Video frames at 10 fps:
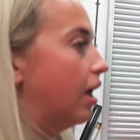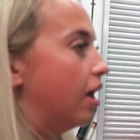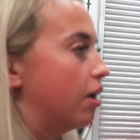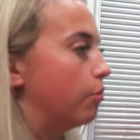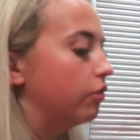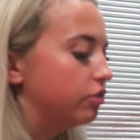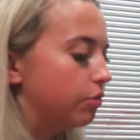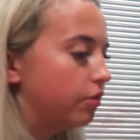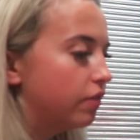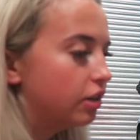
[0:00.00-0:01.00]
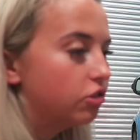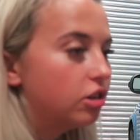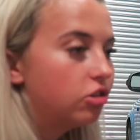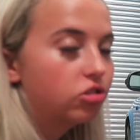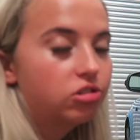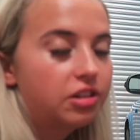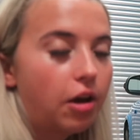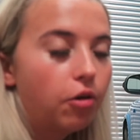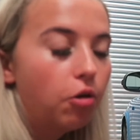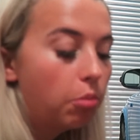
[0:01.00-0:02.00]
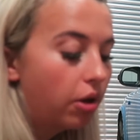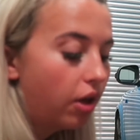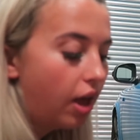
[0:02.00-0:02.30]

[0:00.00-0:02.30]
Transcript: obviously we've literally just set up.